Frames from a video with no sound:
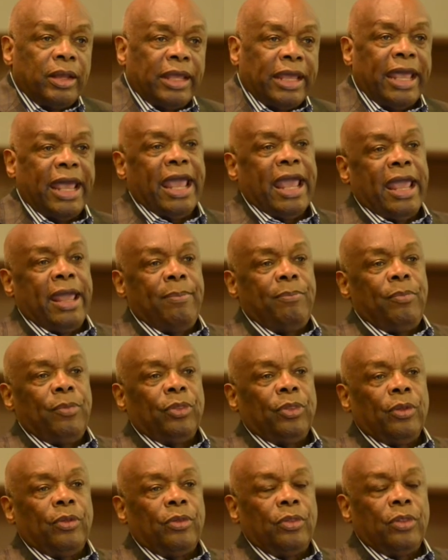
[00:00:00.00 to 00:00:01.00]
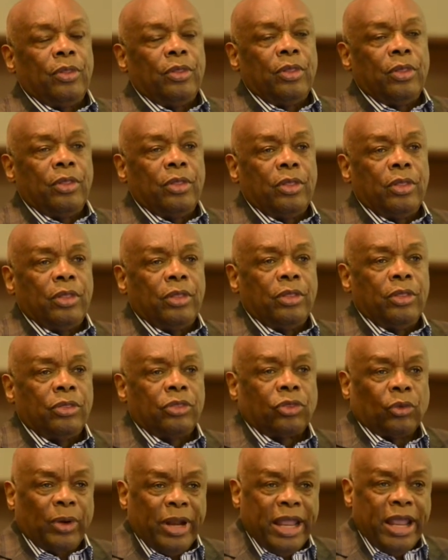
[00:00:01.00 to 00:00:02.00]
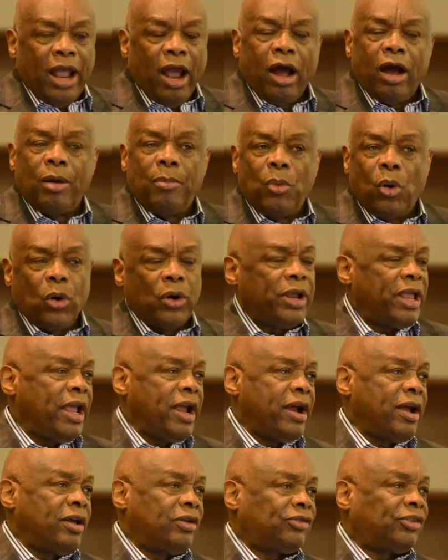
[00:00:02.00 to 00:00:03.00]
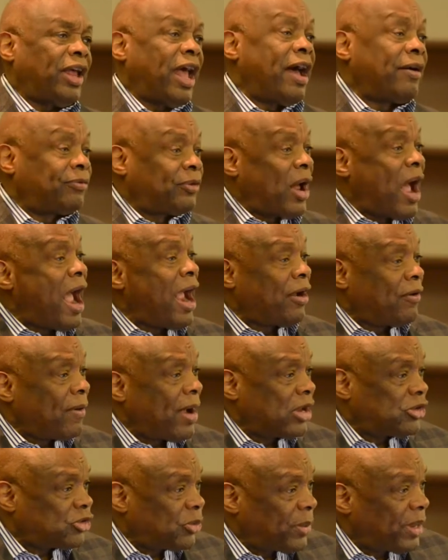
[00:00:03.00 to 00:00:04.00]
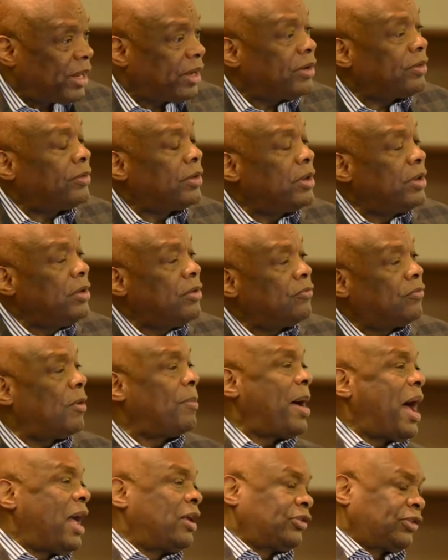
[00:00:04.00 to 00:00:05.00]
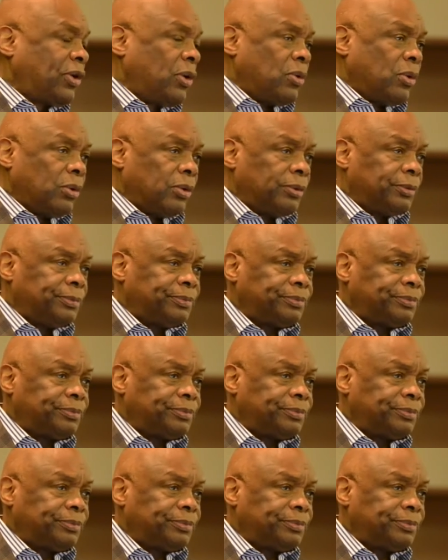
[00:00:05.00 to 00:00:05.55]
came three or more years after I graduated from high school.